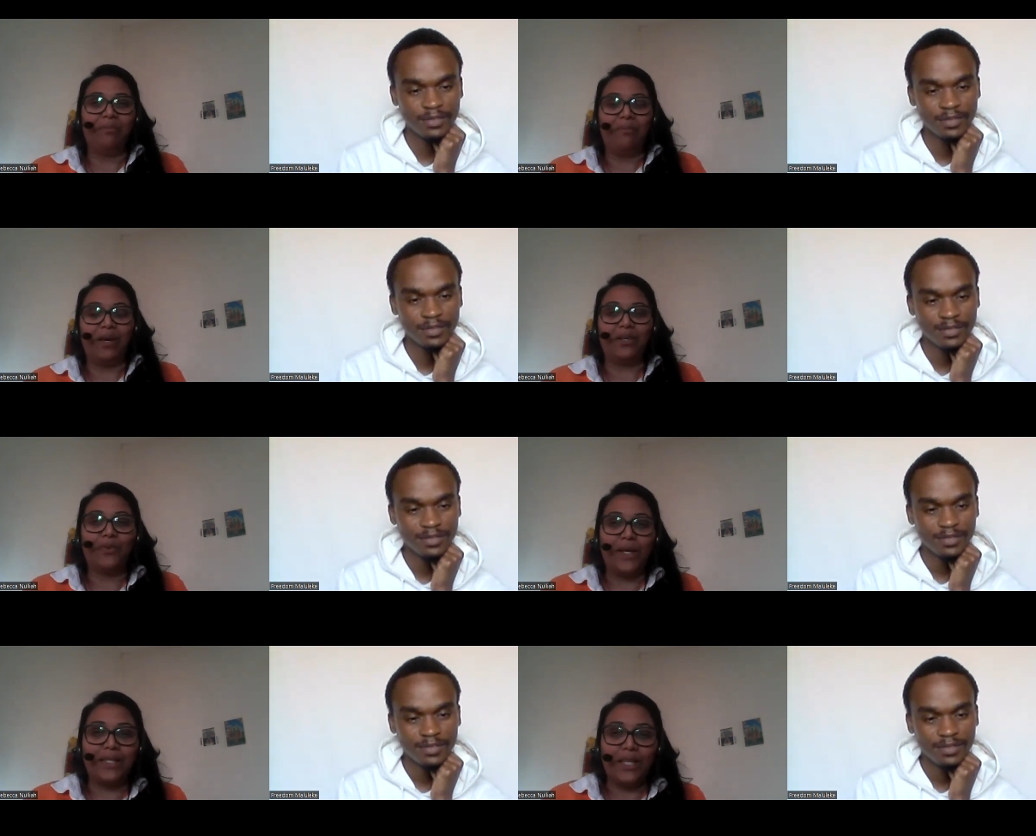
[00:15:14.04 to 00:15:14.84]
Speaker 1: but
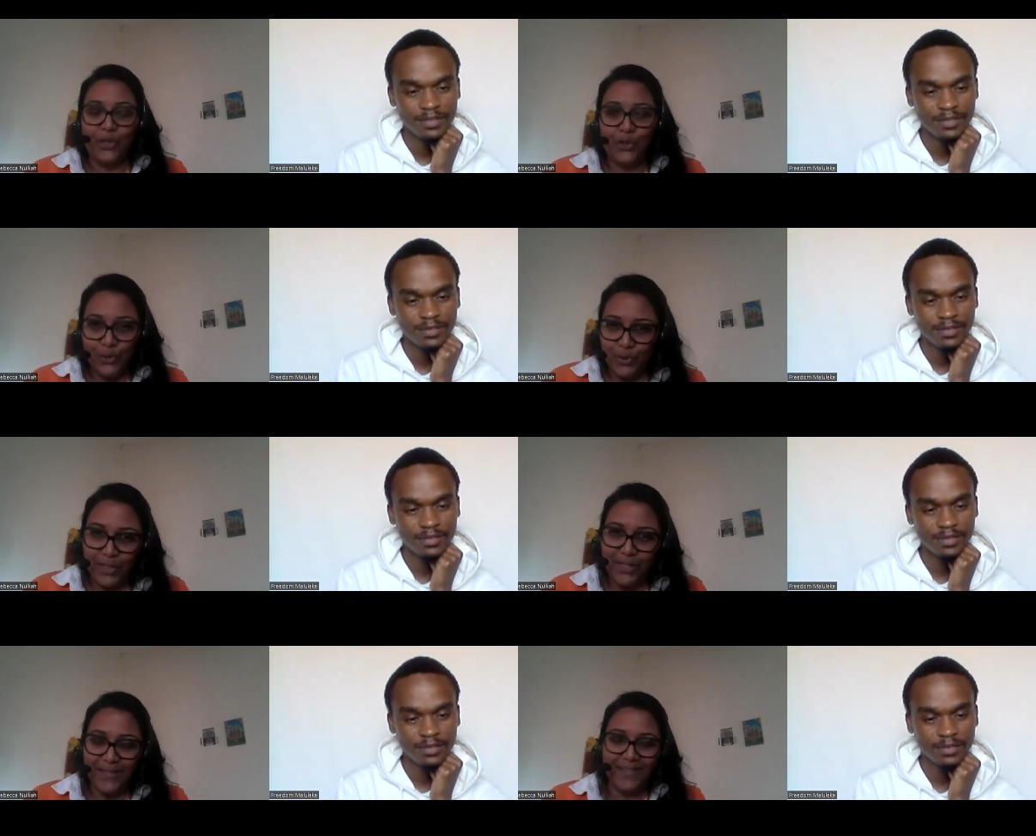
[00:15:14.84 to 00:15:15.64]
rest assured
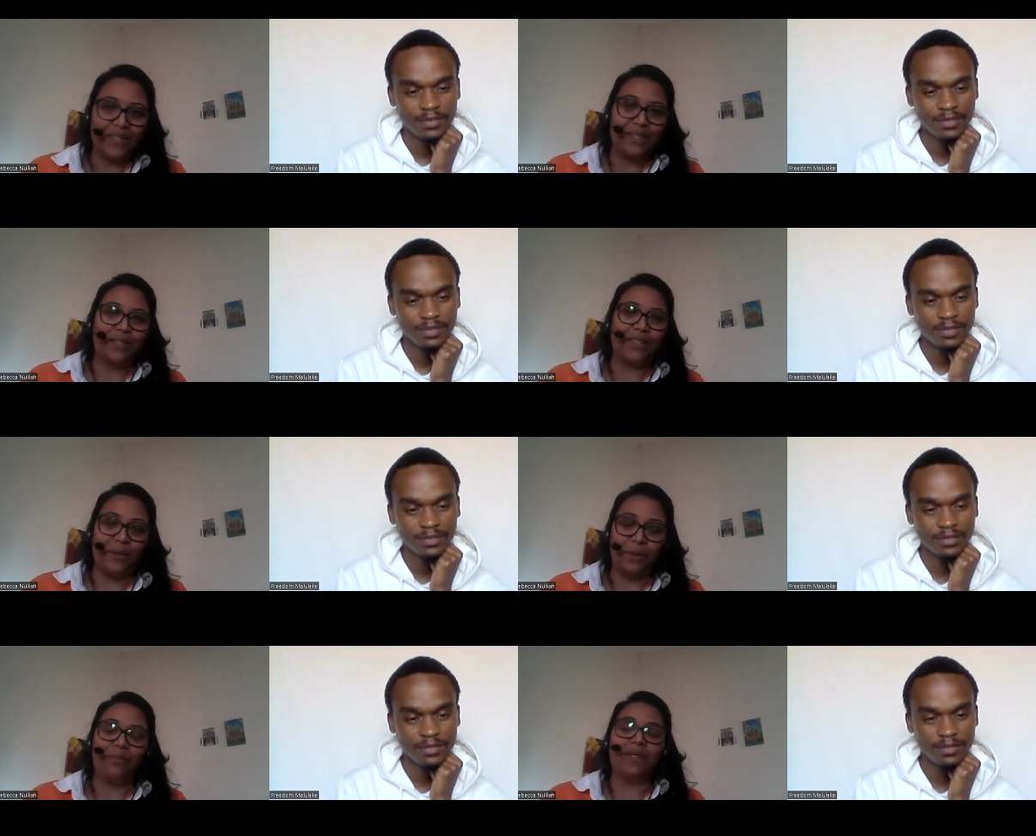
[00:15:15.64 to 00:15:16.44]

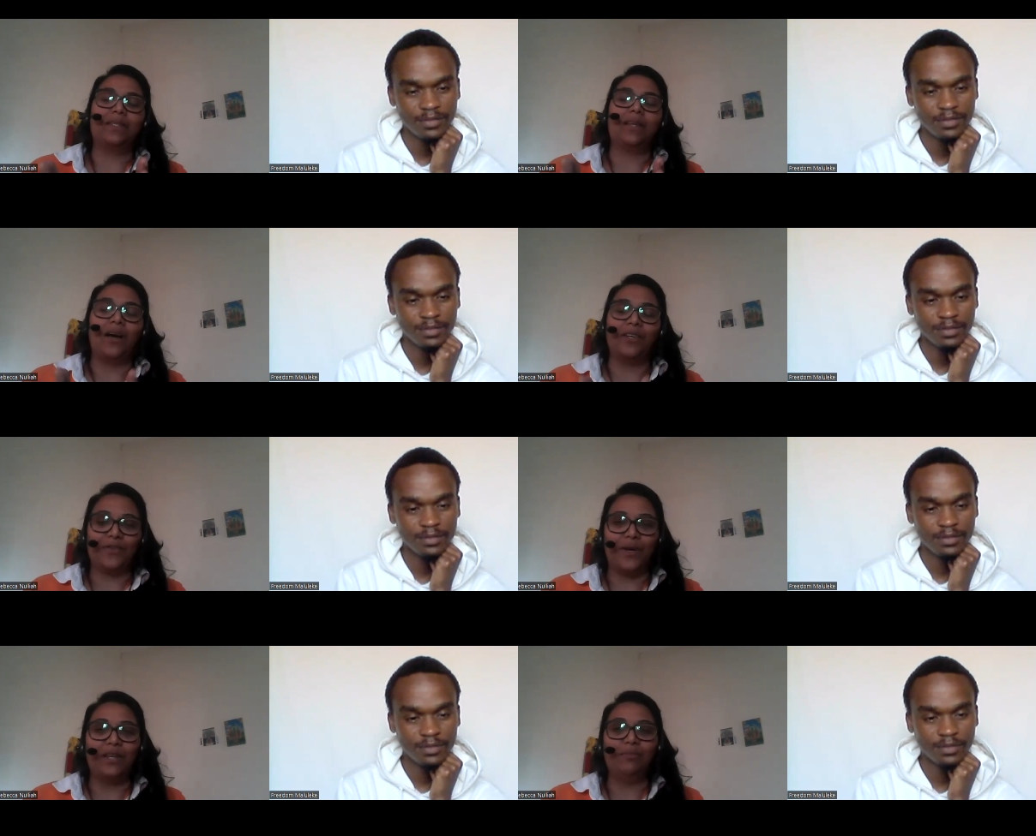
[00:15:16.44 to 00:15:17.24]
therapists are
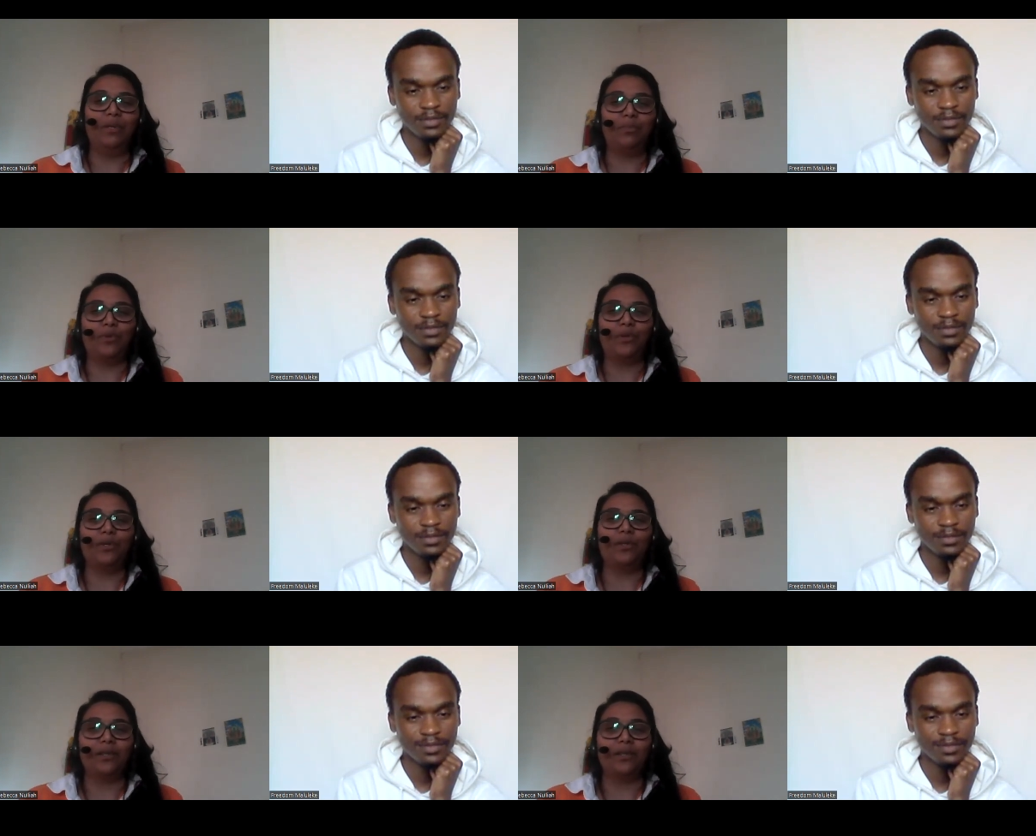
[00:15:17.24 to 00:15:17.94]
trained people